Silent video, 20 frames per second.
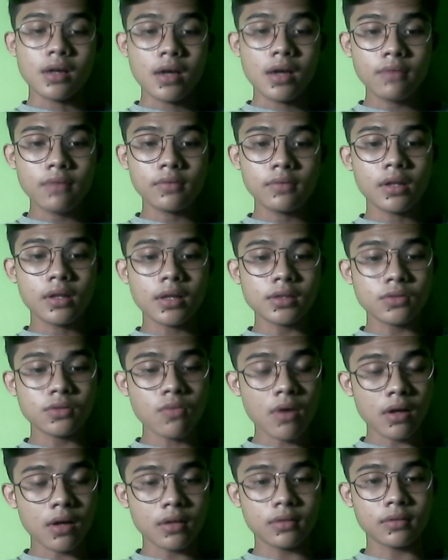This is for the
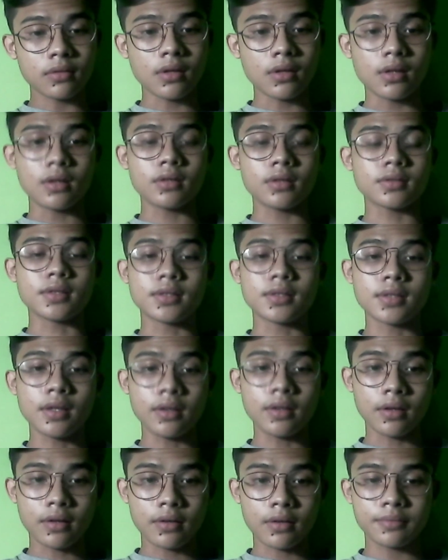student who go through
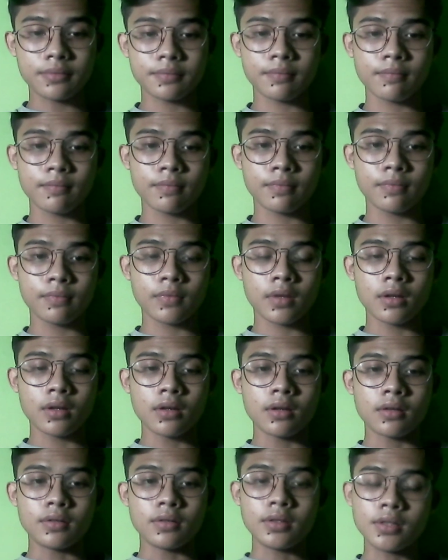from the
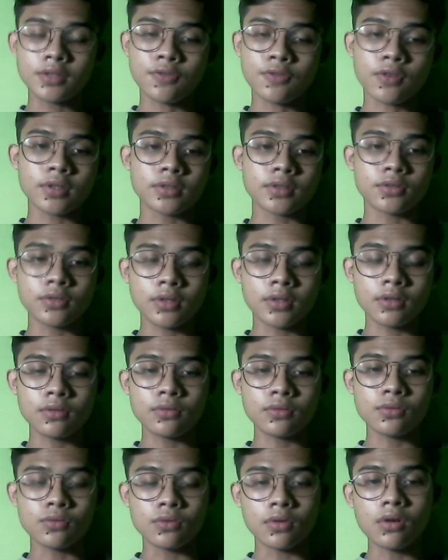junior, so they
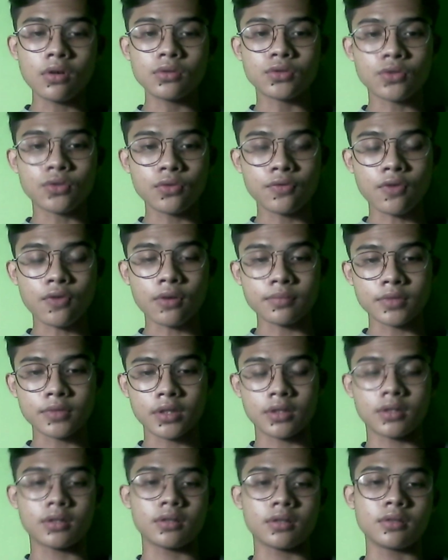
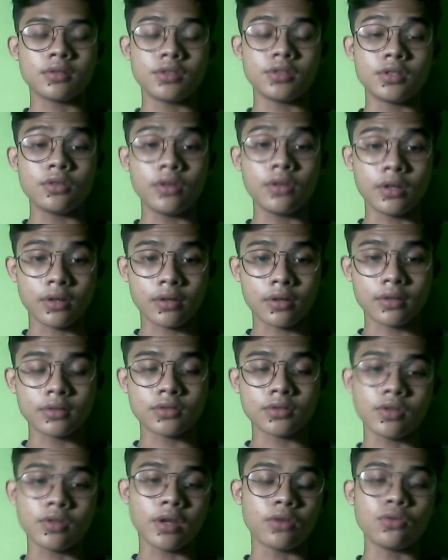change the nickname to
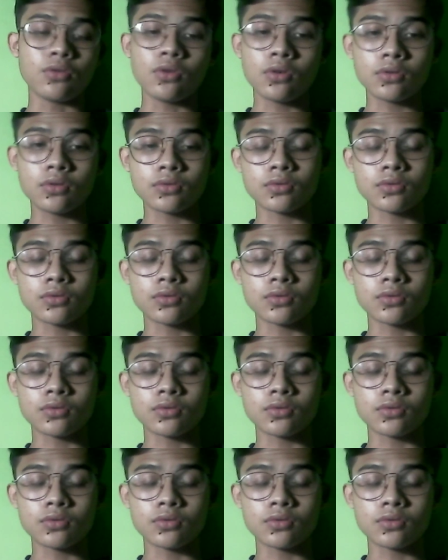senior.